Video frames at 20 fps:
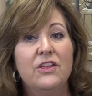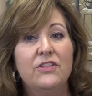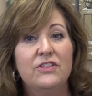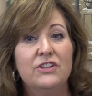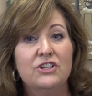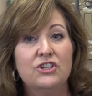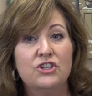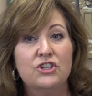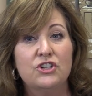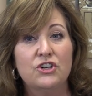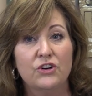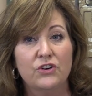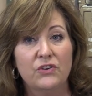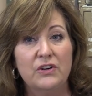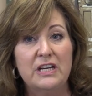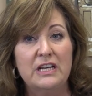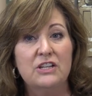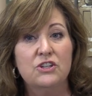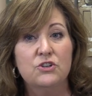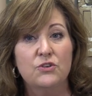The
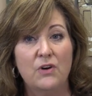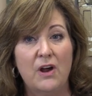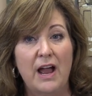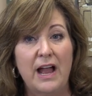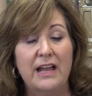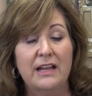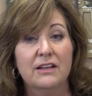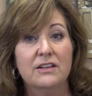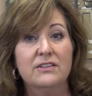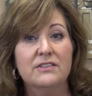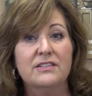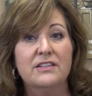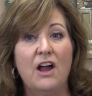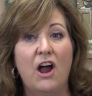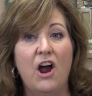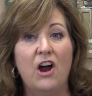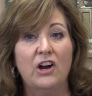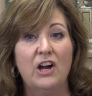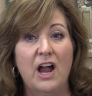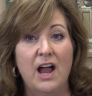jury trials
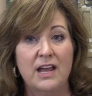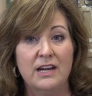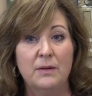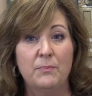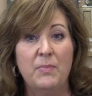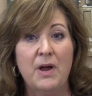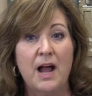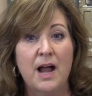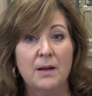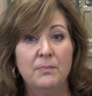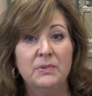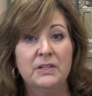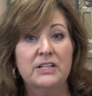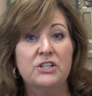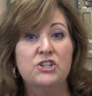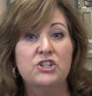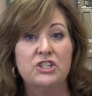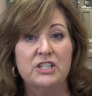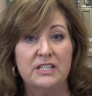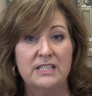are on a
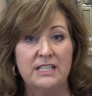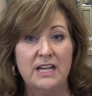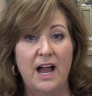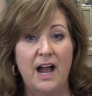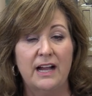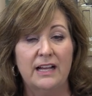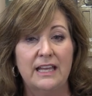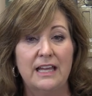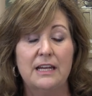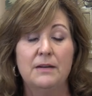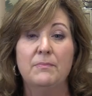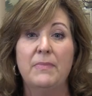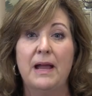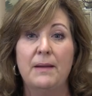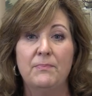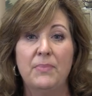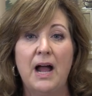published docket, and by